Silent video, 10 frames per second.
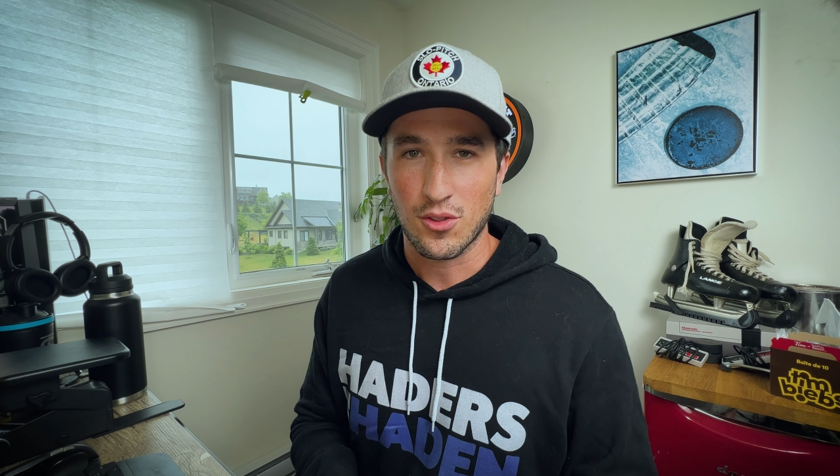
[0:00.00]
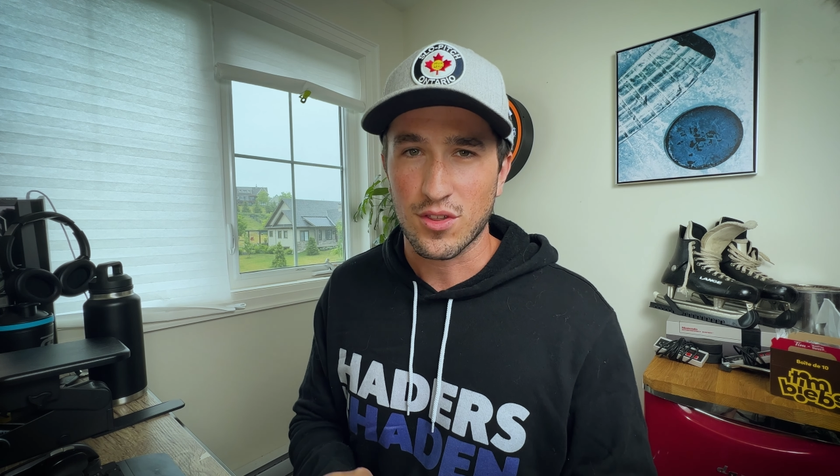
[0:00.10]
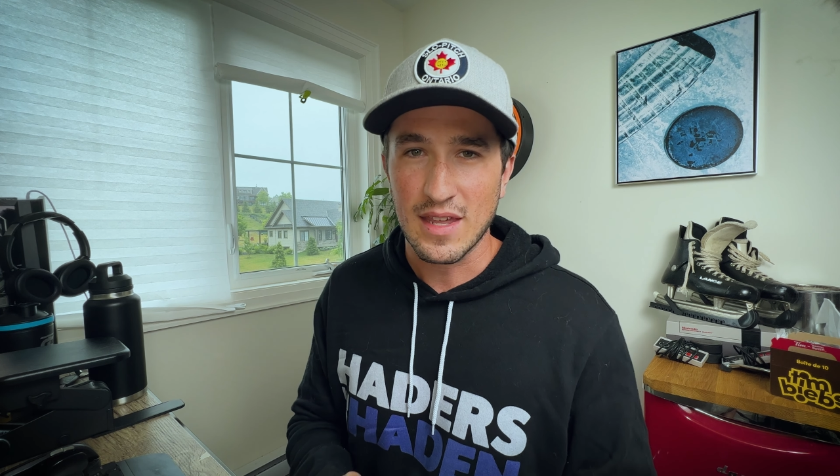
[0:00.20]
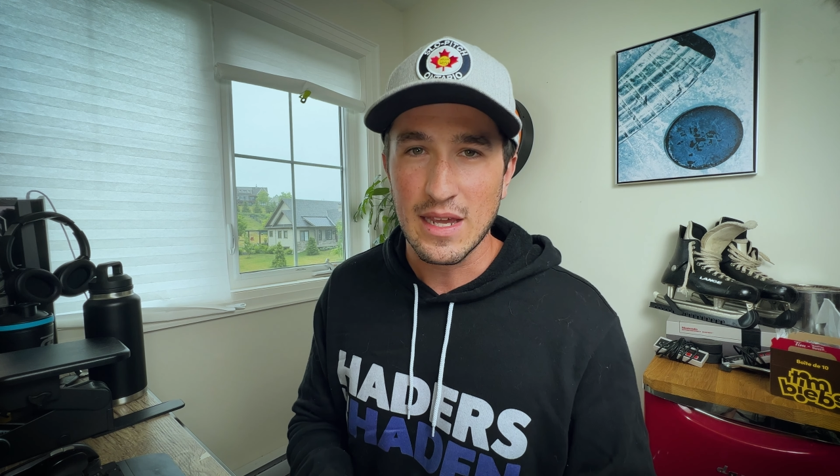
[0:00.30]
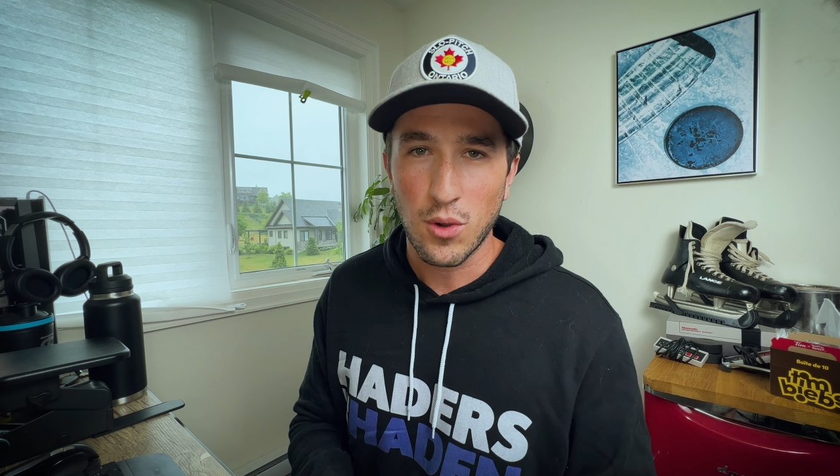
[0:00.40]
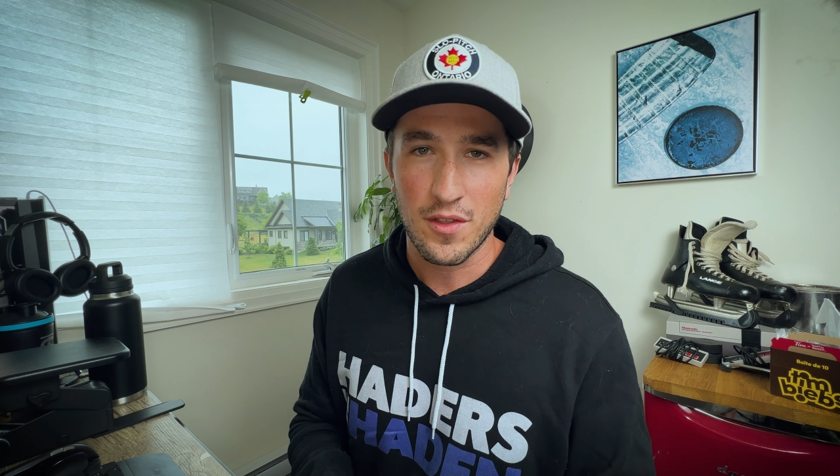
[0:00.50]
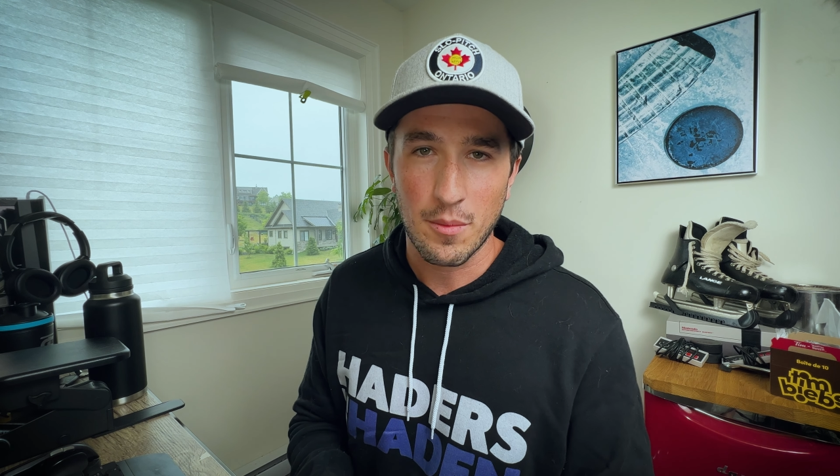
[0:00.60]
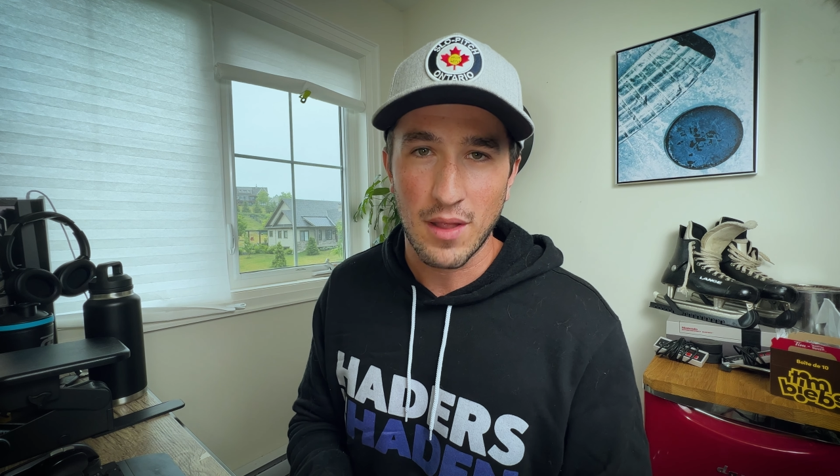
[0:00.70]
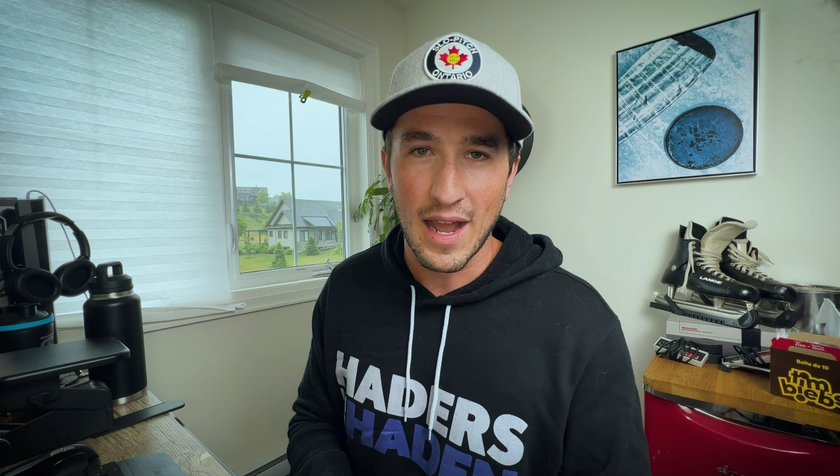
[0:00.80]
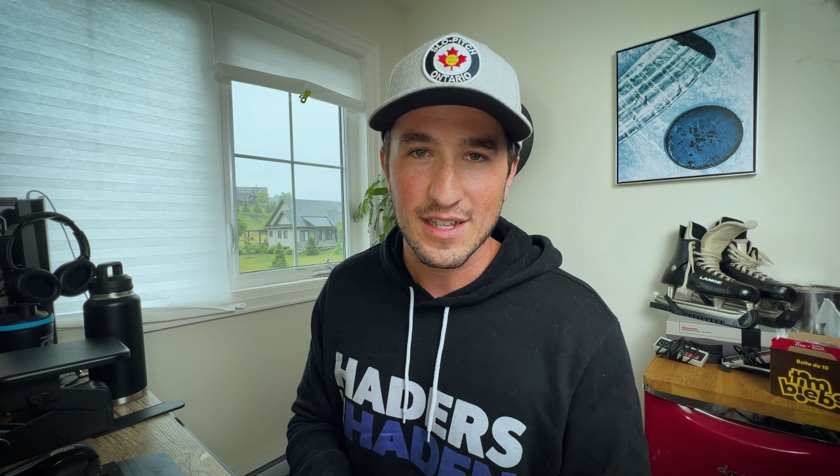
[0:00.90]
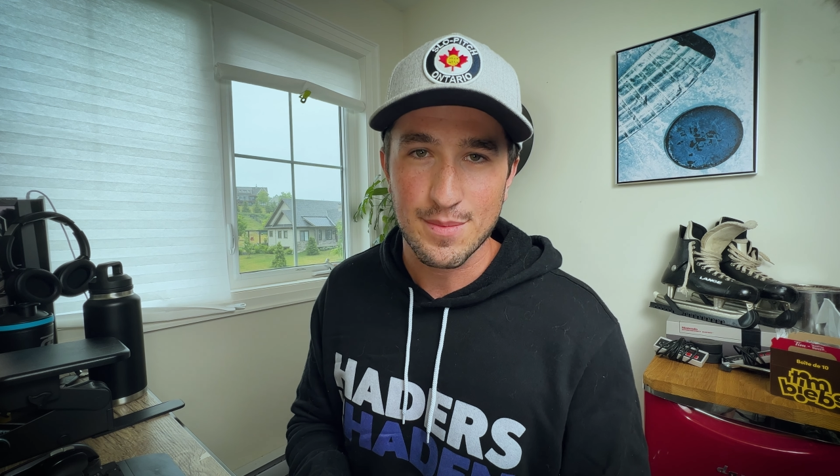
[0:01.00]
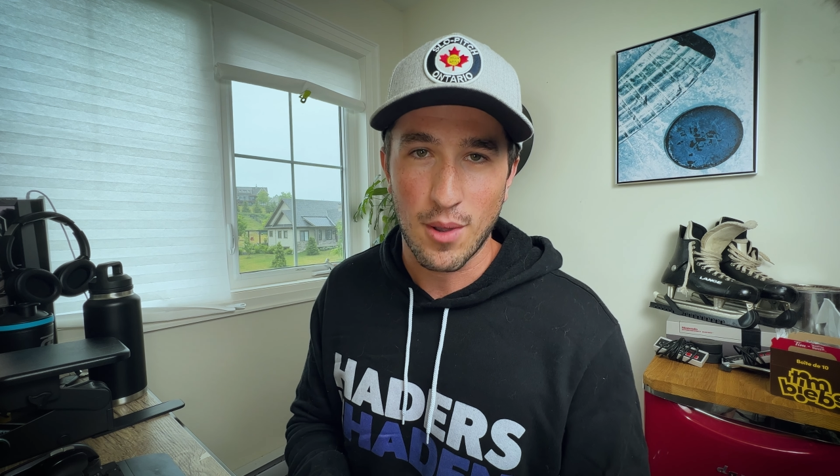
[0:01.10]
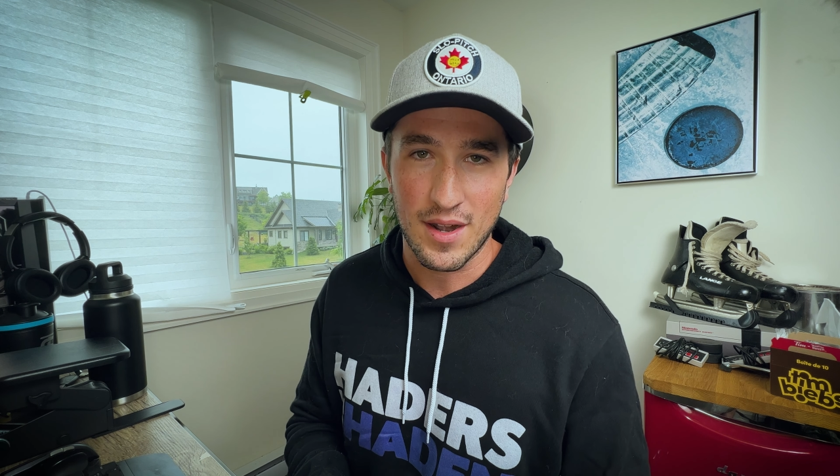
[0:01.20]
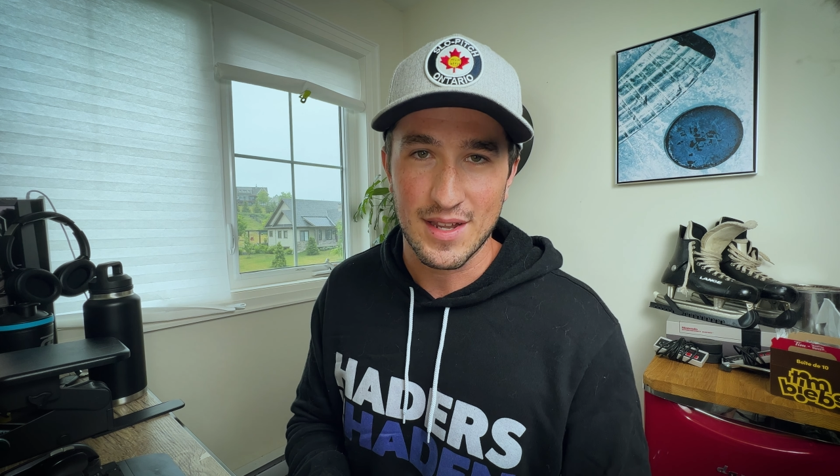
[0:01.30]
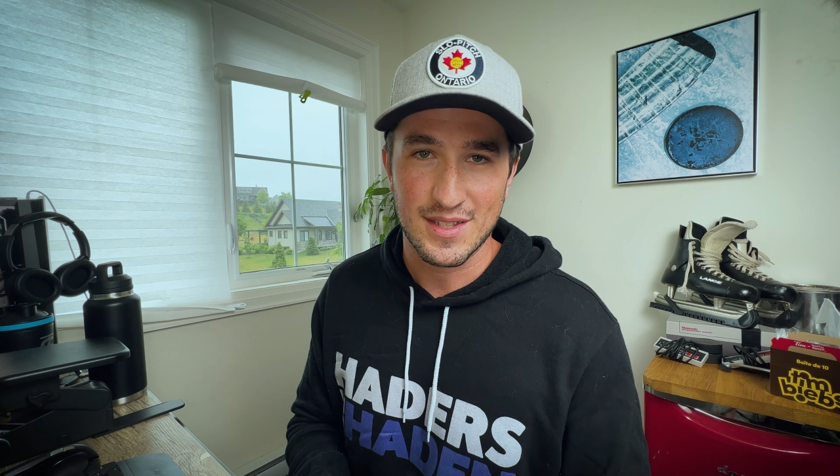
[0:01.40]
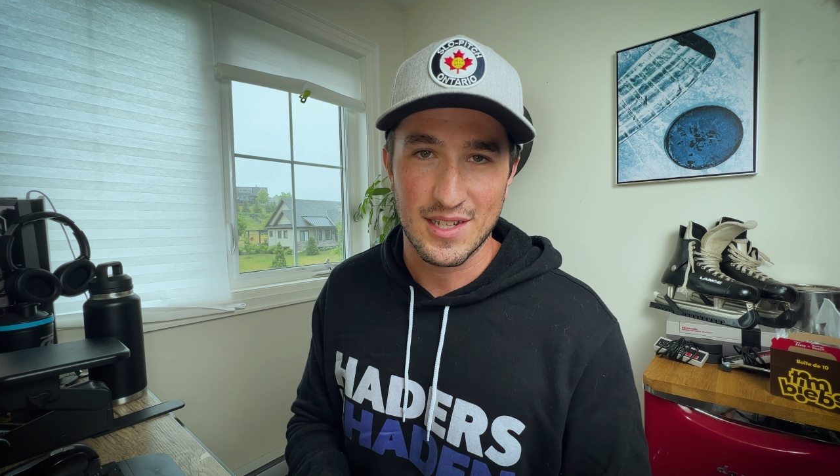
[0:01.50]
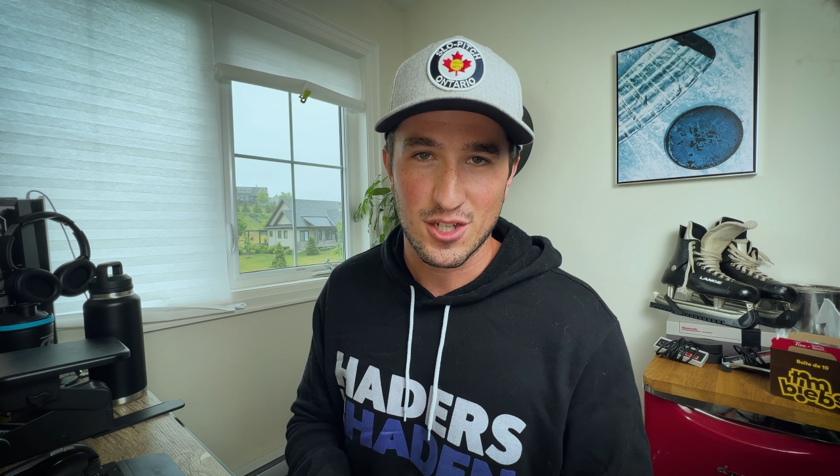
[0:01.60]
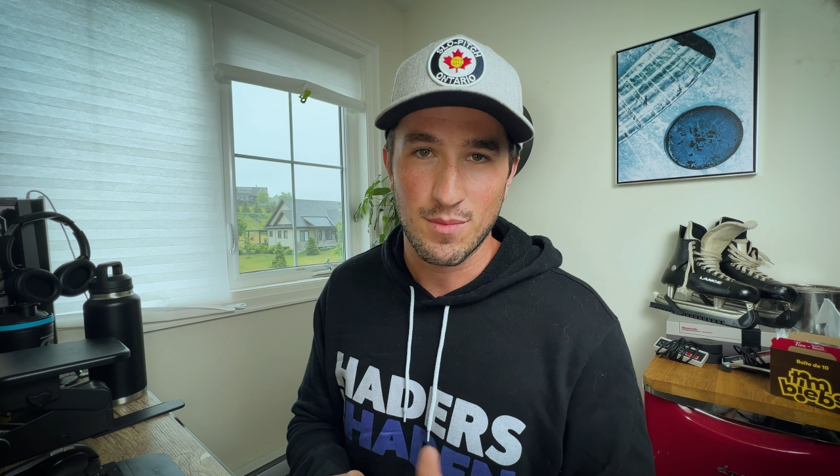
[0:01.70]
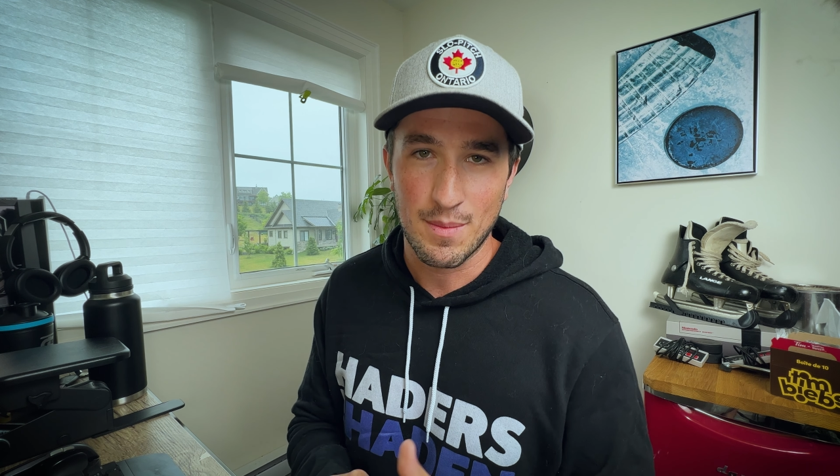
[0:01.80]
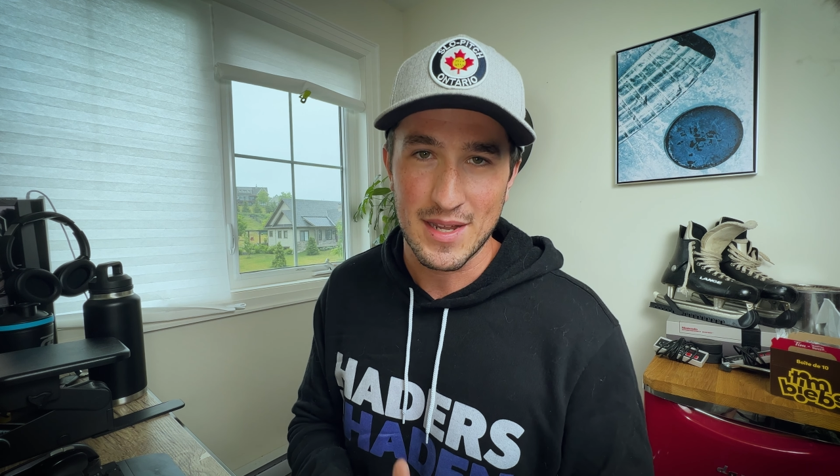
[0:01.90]
You'll see where the blind spot is
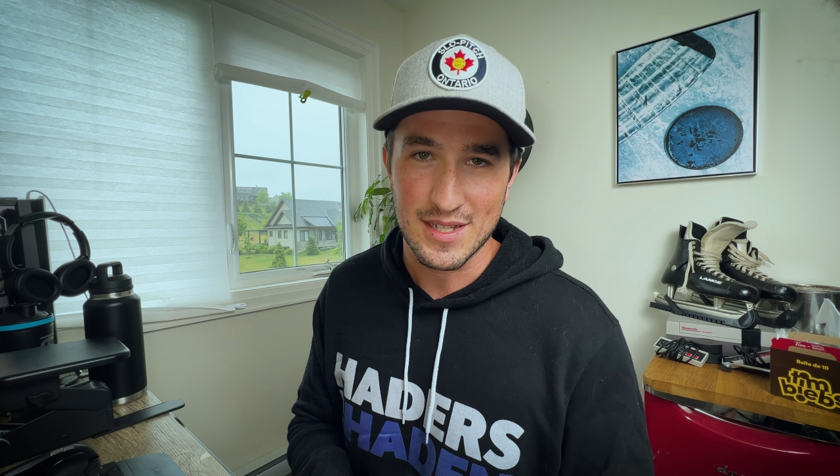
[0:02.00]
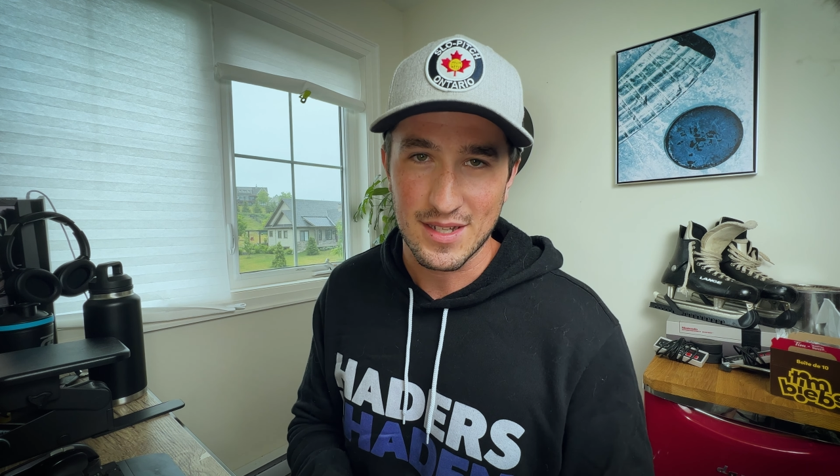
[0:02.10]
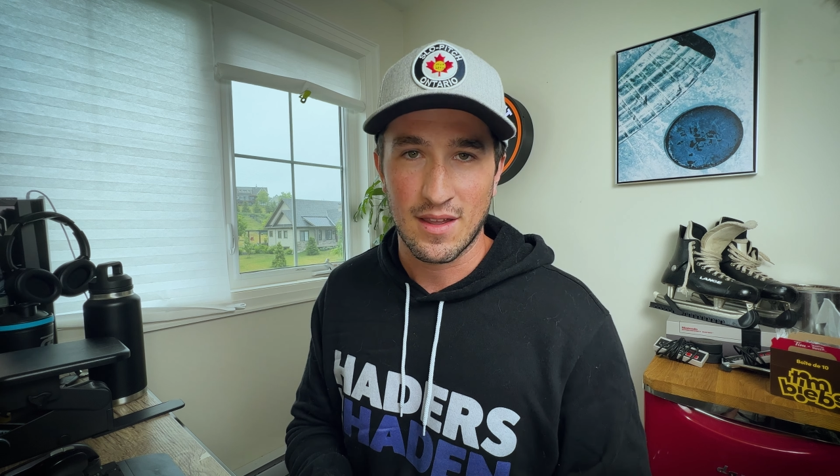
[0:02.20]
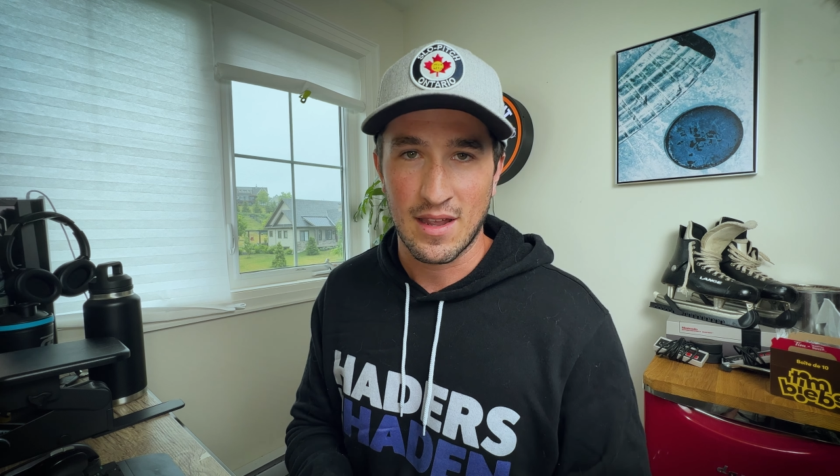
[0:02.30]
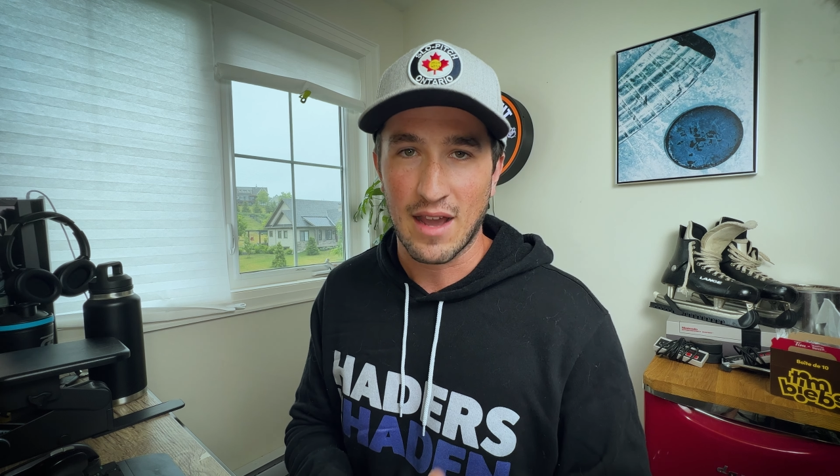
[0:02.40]
that you've been missing.